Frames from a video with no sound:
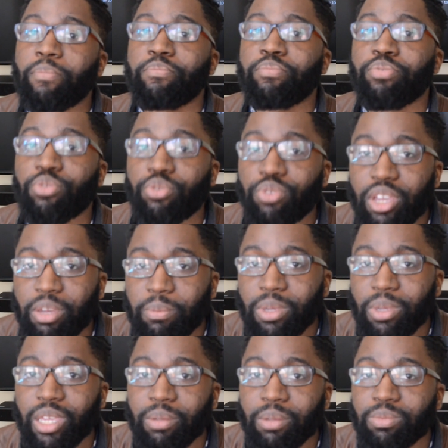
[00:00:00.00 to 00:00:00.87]

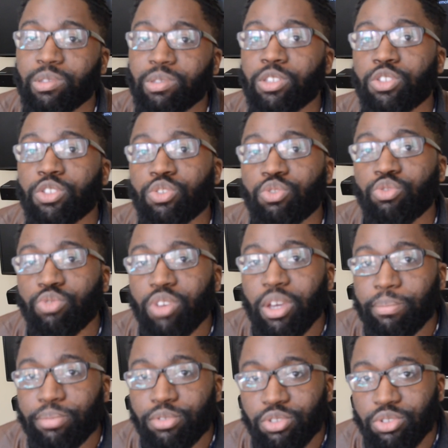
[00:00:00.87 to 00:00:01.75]
premium
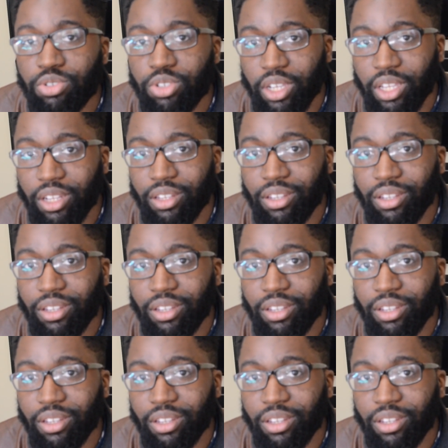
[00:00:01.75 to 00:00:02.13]
subscription